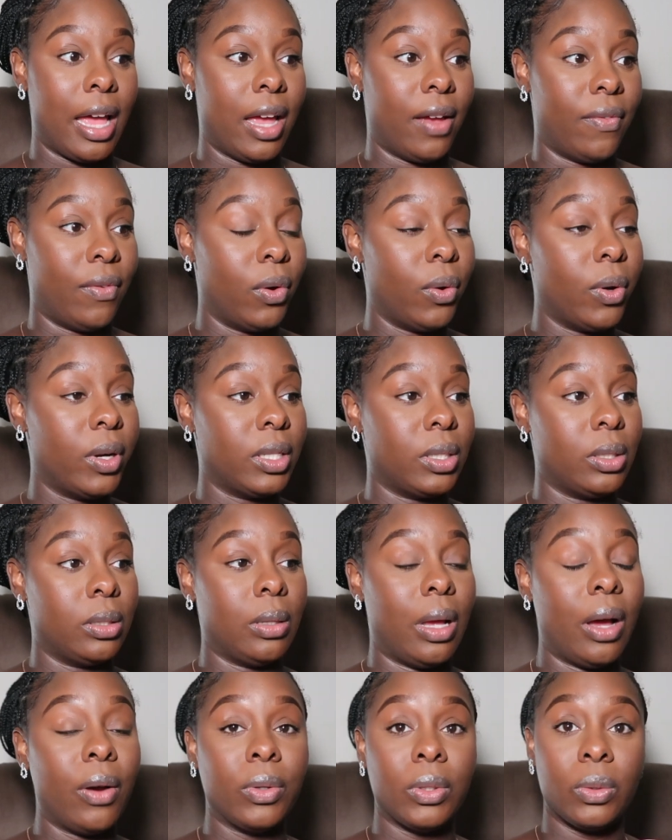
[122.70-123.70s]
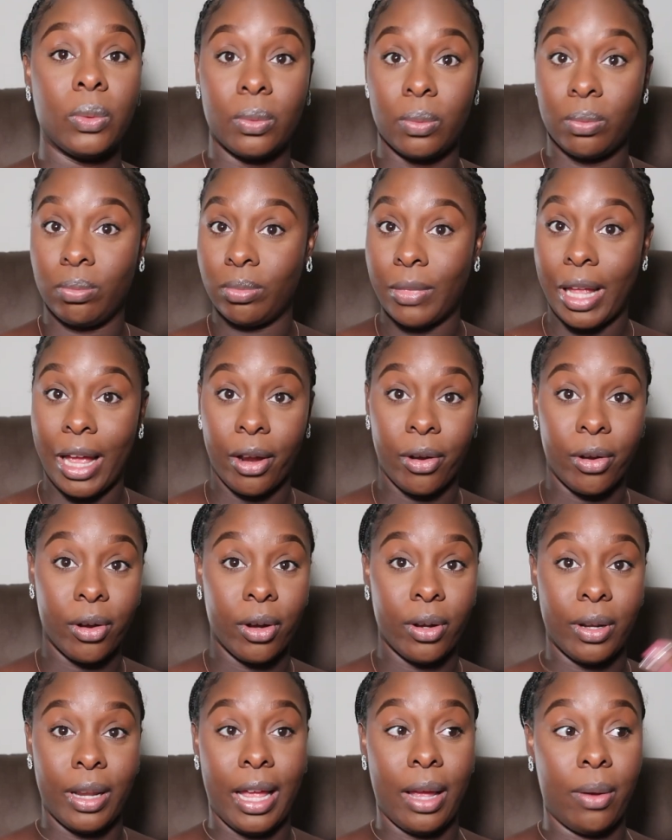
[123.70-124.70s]
I was that
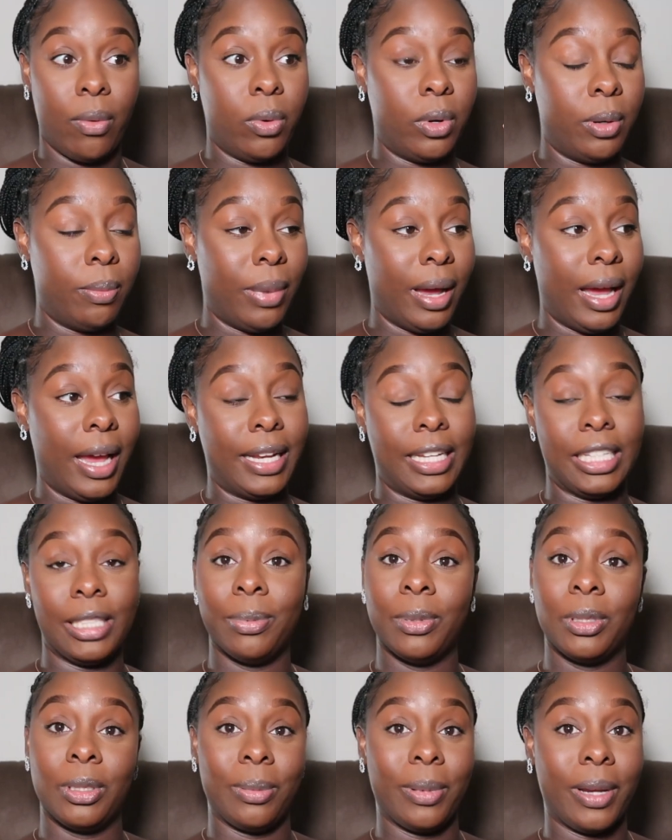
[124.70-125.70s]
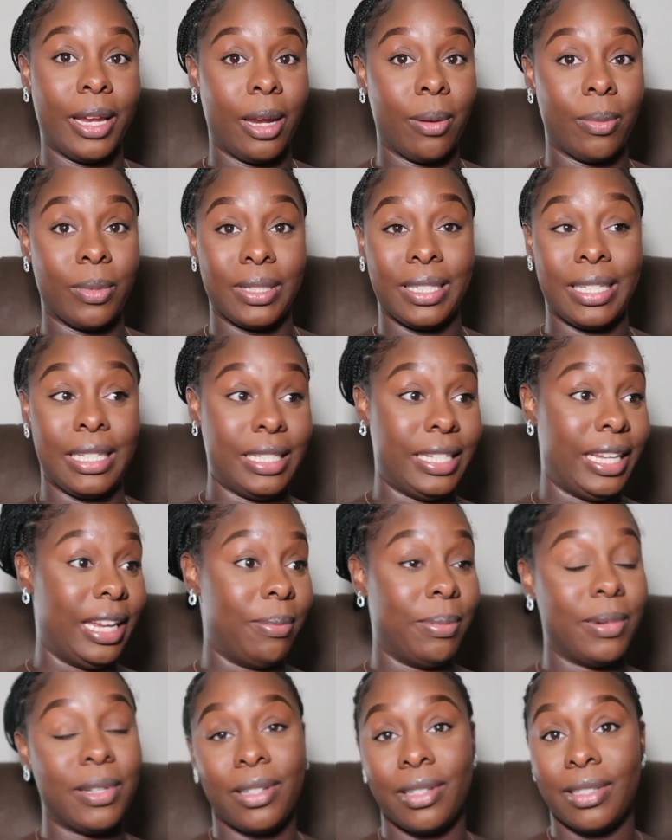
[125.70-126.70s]
girl that would buy disposable cameras and take
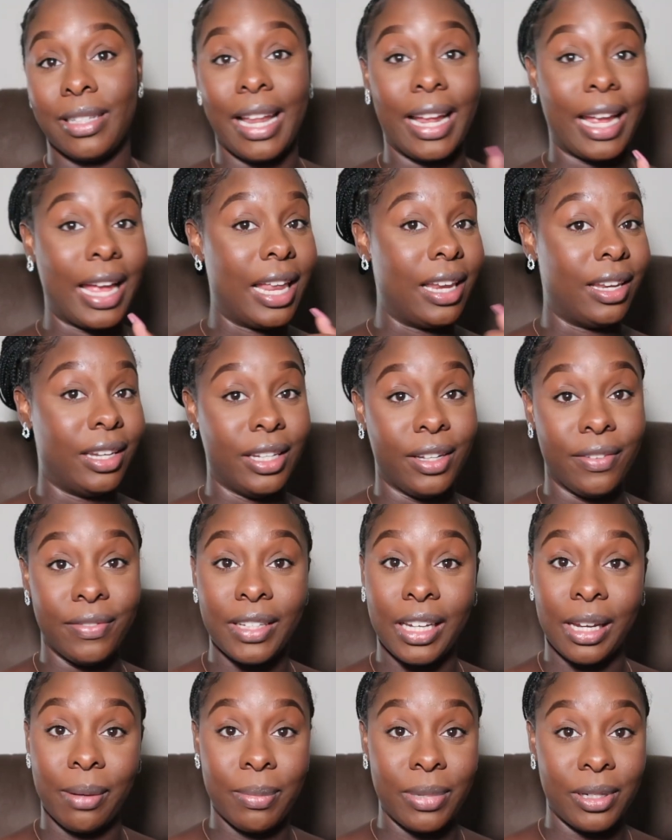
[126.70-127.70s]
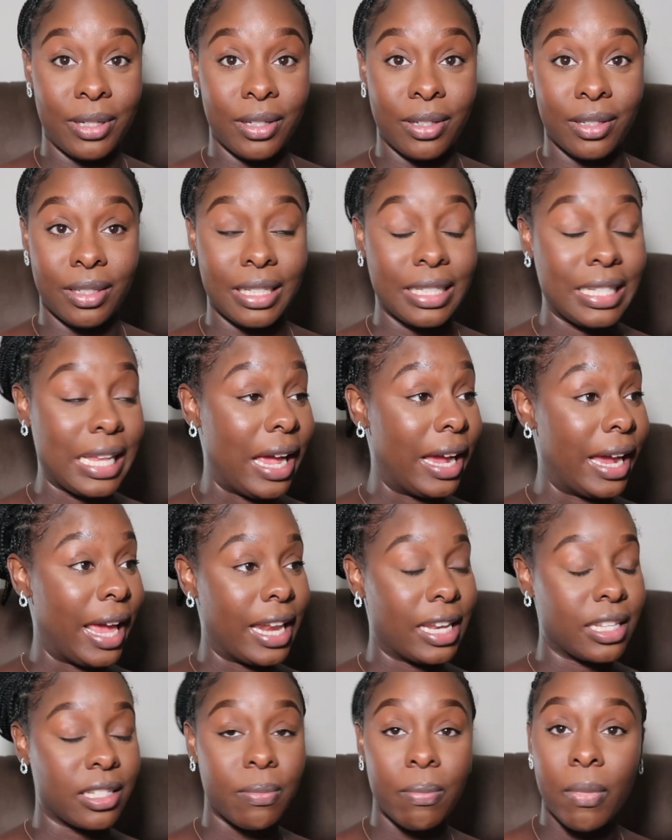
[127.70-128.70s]
pictures. Like, I love taking pictures. That's how I got
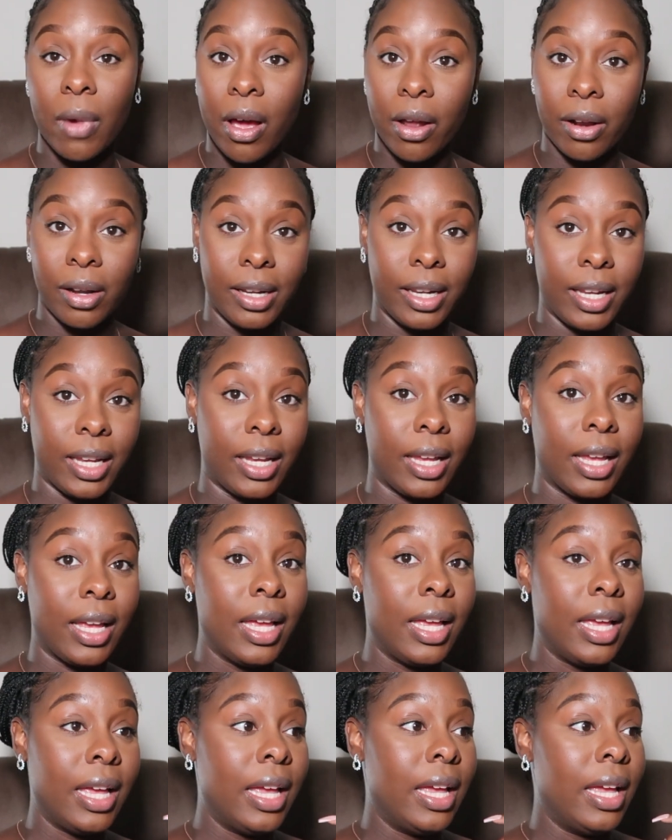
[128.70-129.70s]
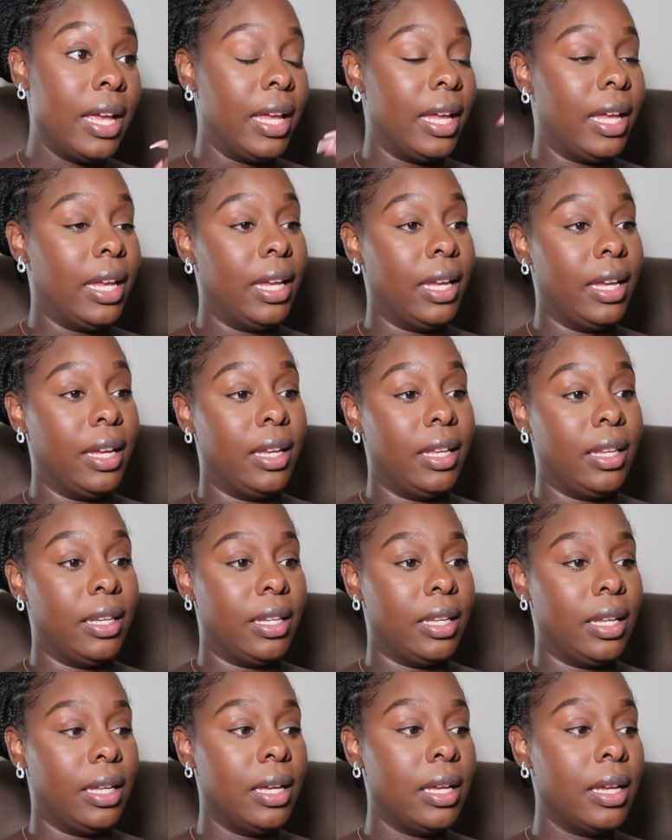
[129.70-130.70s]
into modeling.
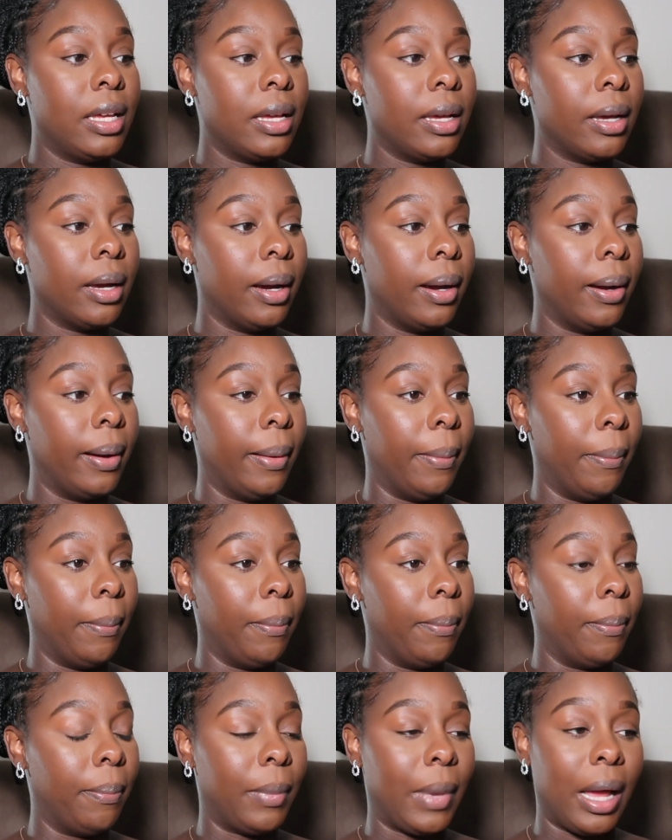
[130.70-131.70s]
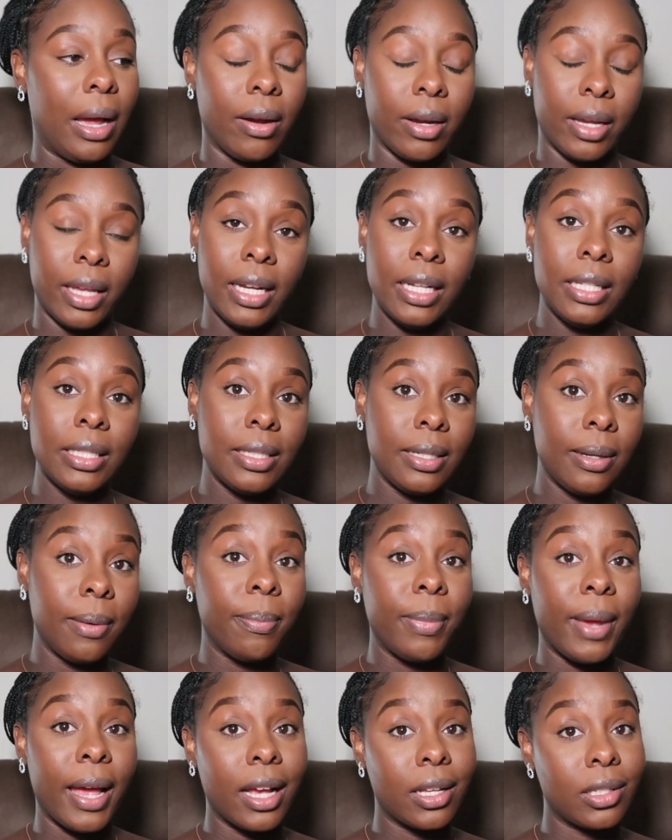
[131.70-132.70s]
And I'll get into the
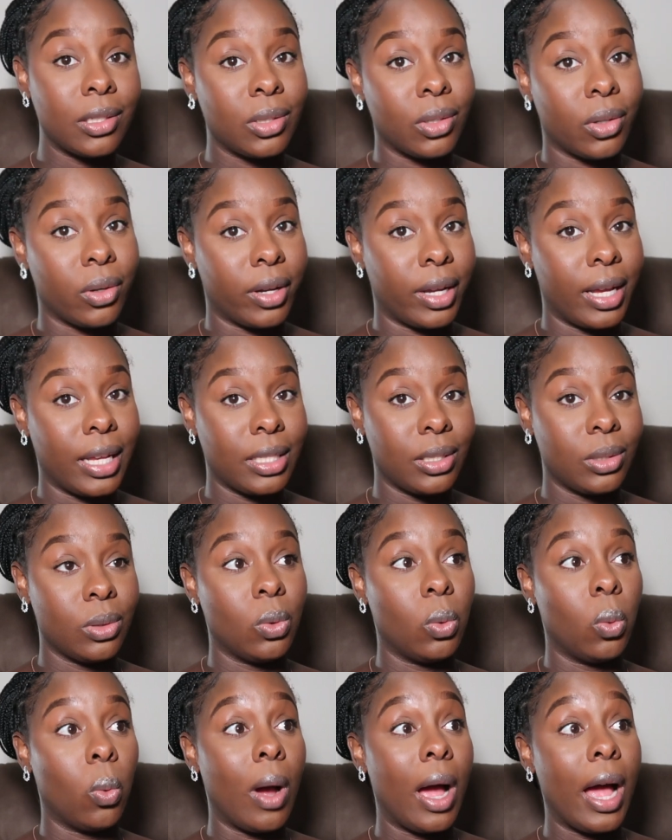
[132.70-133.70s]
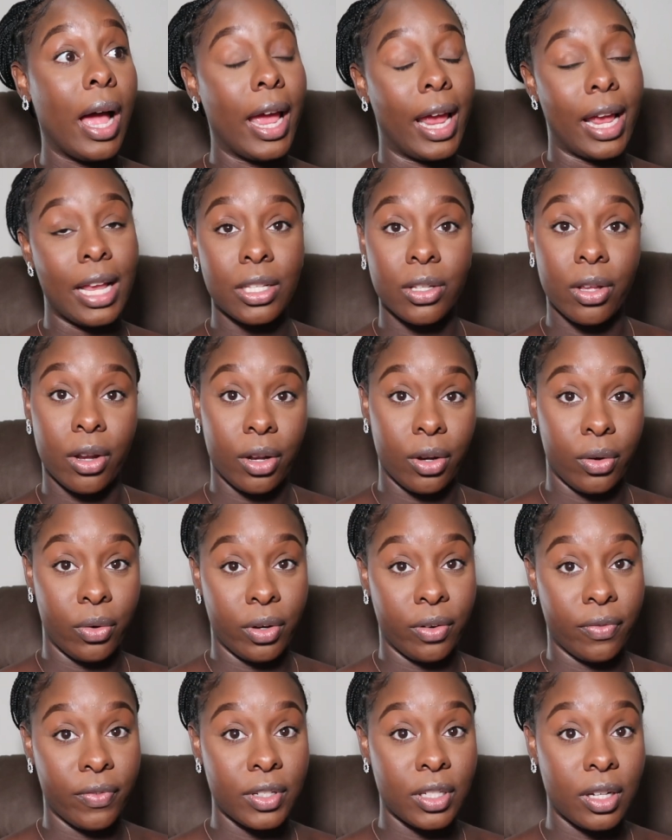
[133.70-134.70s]
backstory as to why I started
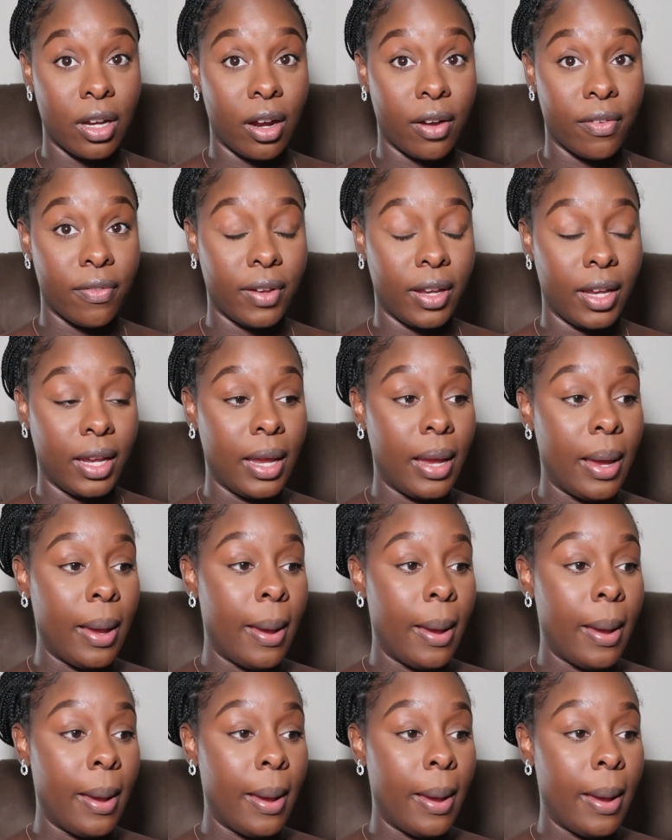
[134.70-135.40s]
doing photography,